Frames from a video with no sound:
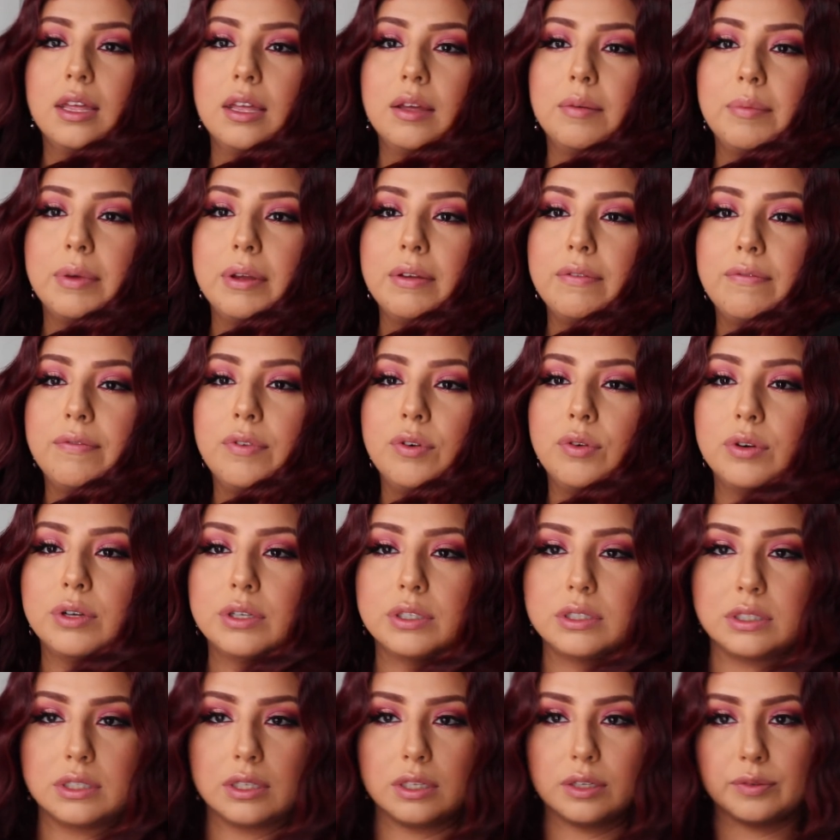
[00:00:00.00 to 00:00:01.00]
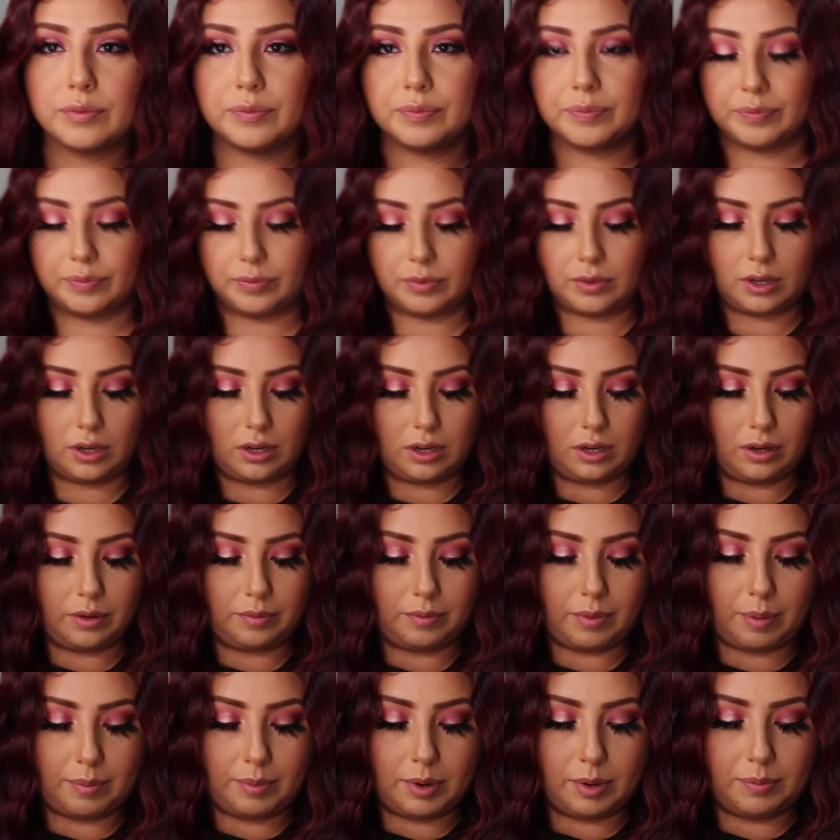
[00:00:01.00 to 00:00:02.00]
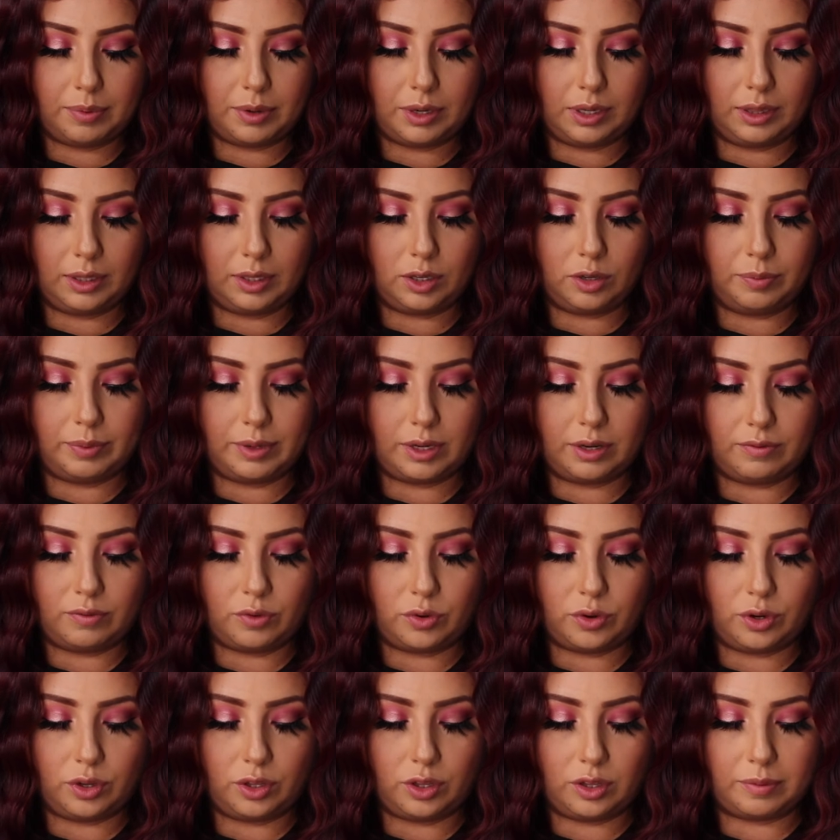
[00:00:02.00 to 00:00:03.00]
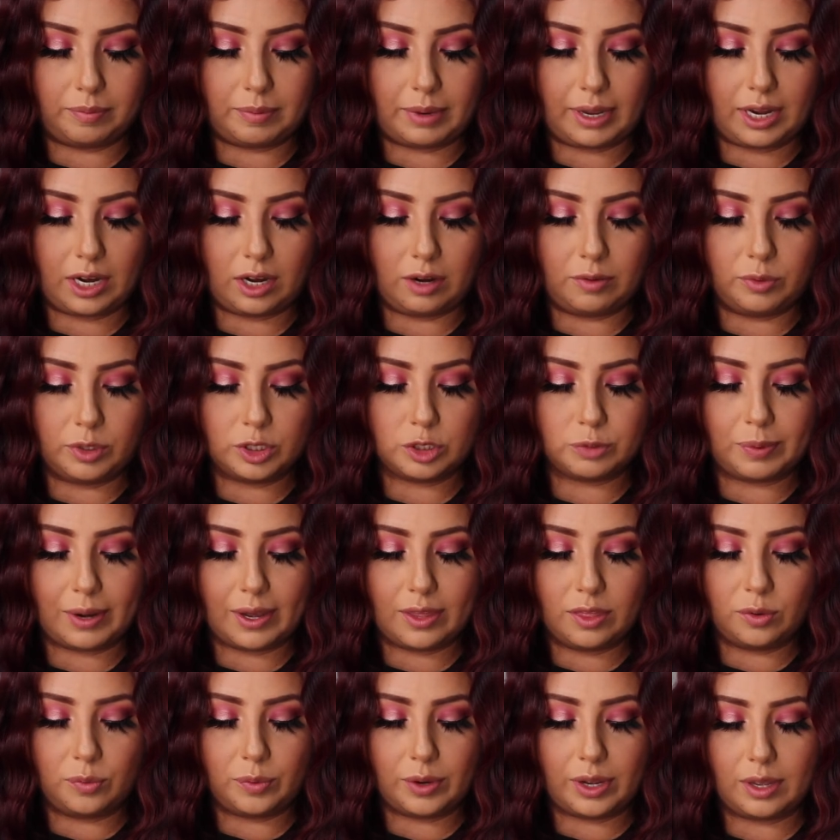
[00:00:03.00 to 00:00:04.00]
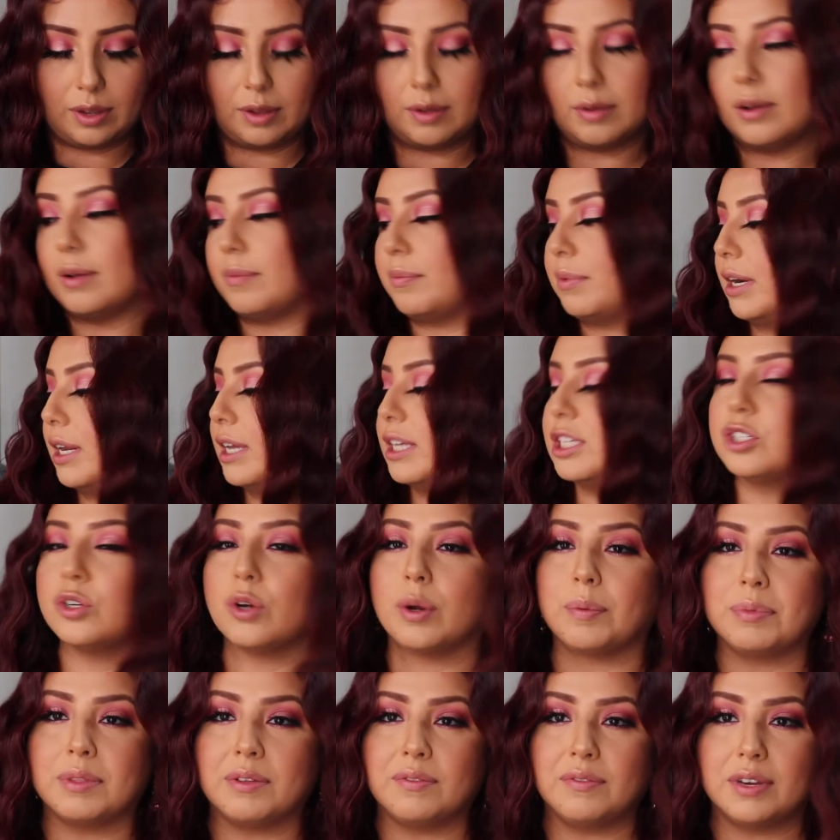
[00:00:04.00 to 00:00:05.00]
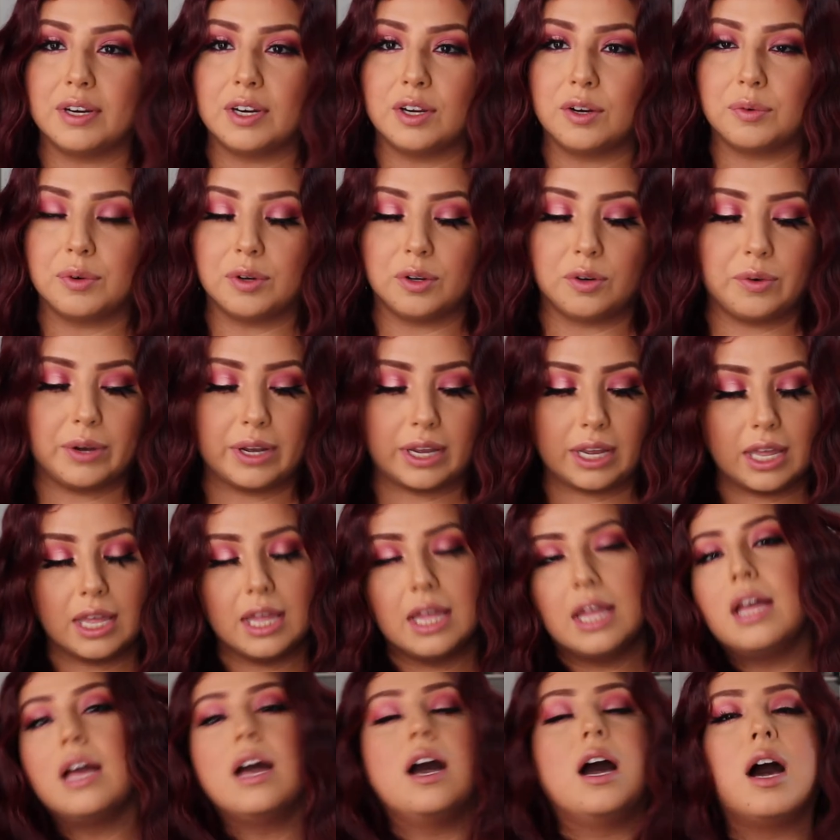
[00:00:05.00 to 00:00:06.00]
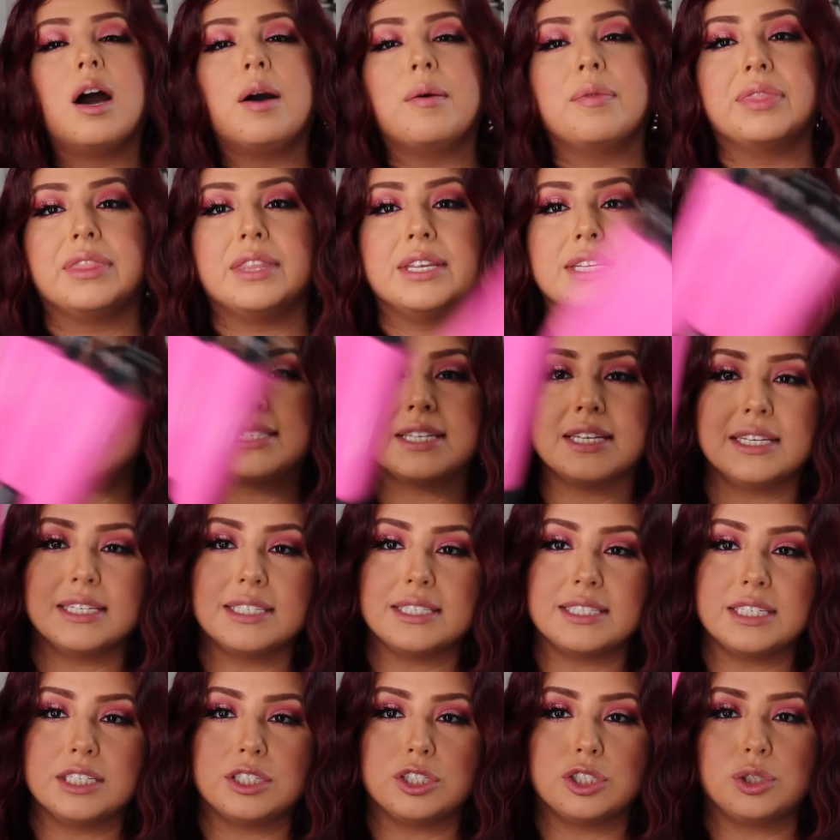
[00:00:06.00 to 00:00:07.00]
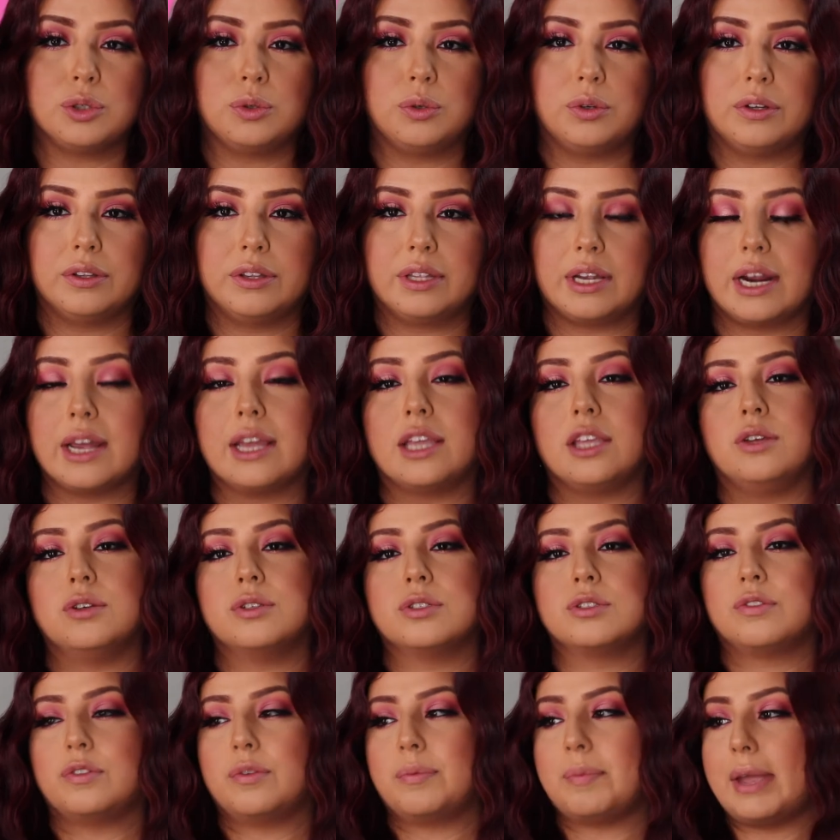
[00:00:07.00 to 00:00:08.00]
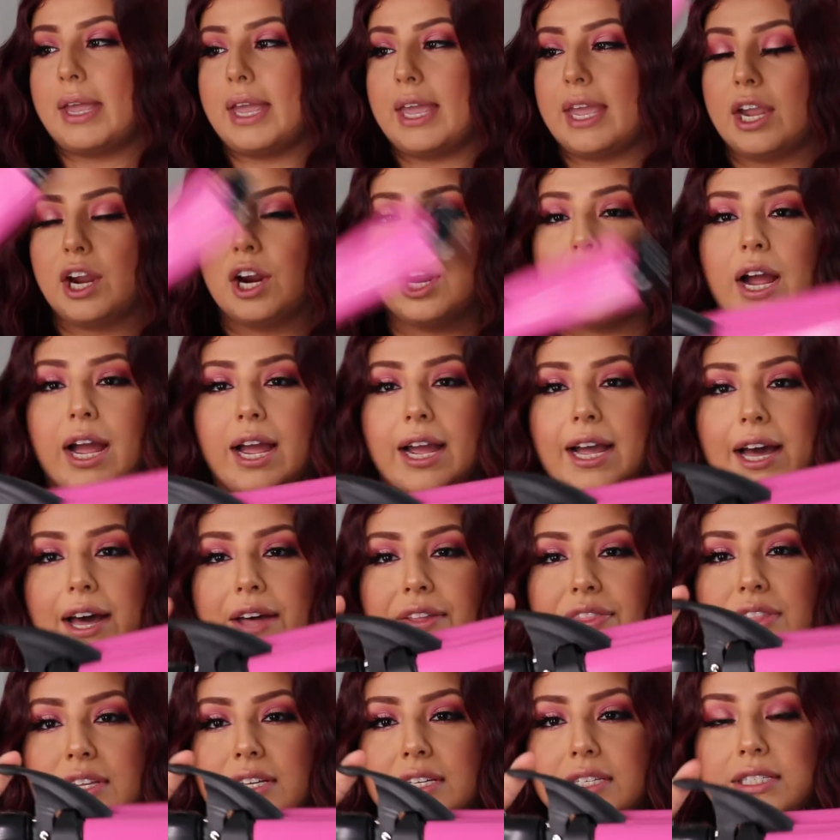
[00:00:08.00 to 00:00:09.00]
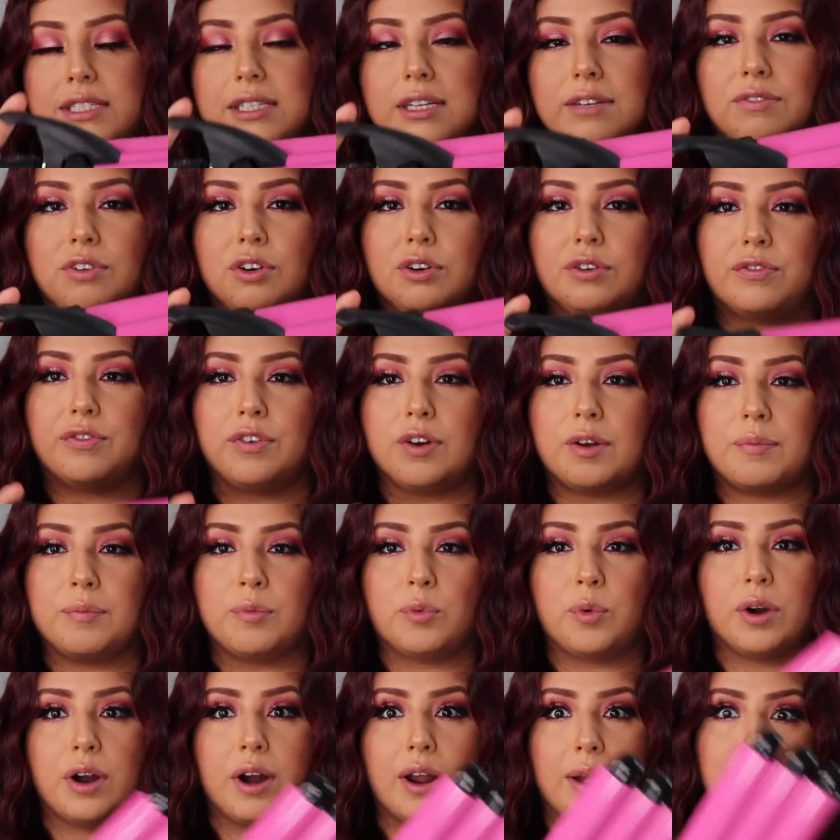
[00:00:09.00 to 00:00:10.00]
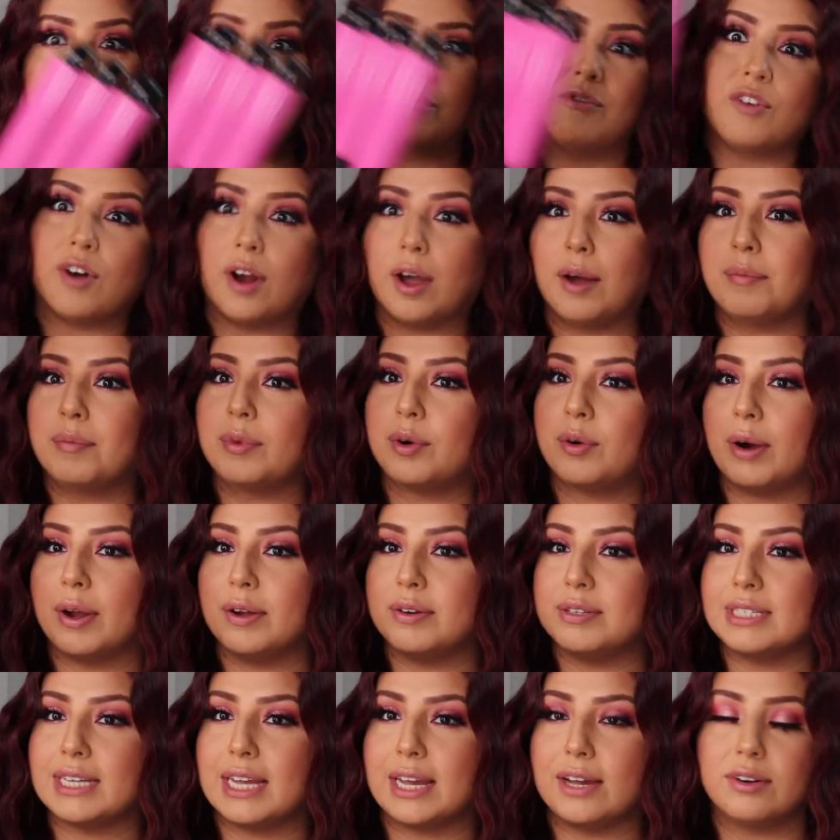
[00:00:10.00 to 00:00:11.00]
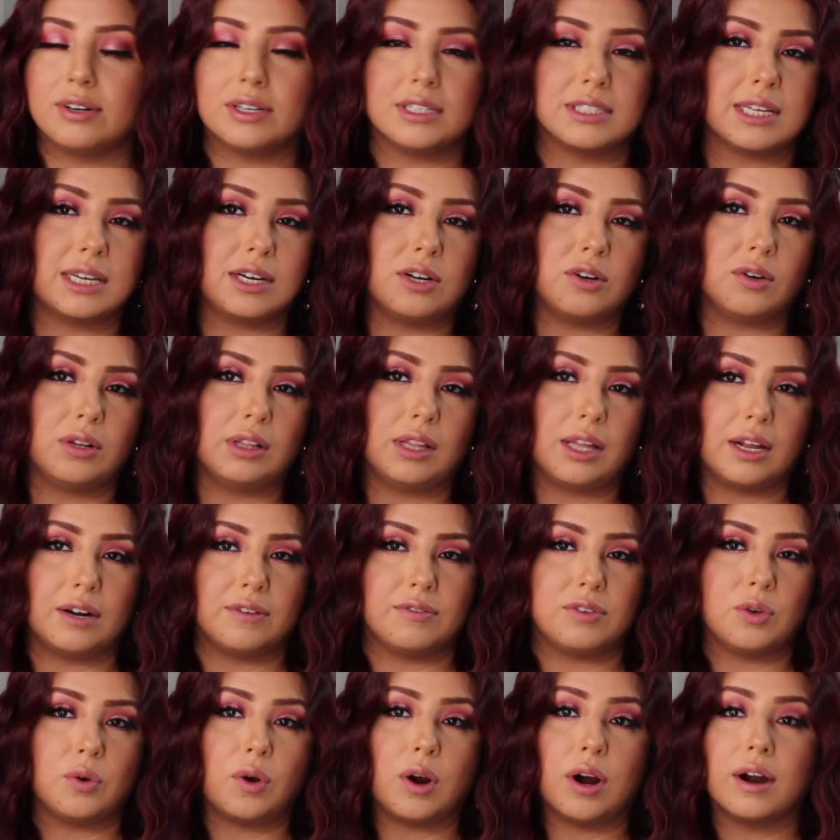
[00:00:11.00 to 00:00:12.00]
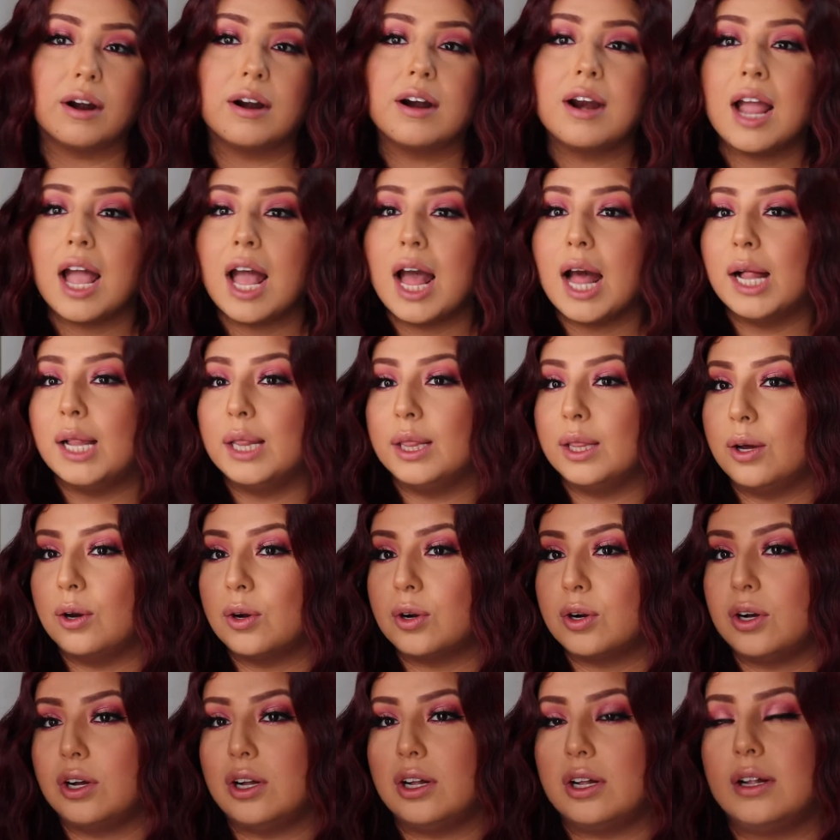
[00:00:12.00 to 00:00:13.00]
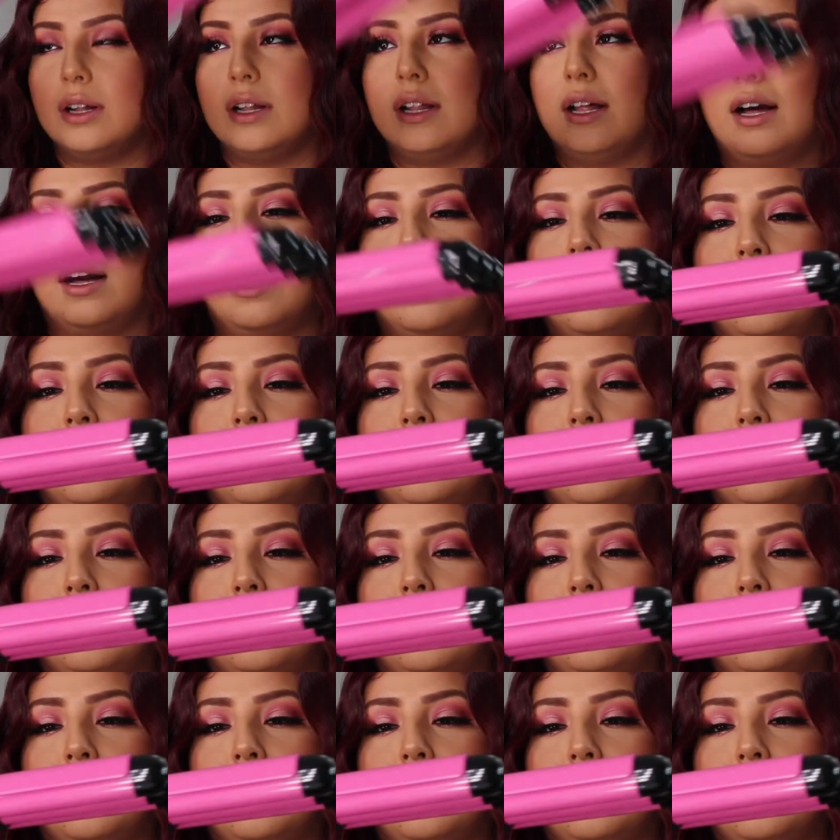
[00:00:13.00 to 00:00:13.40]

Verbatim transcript: Am I focusing? I'm going to put a little bit of oil on my hair. Which, by the way, I'm going to interrupt the video real quick. This is the tool that I use for my hair. I got this if you're from where I'm from, around town, because I know a lot of you are. Local,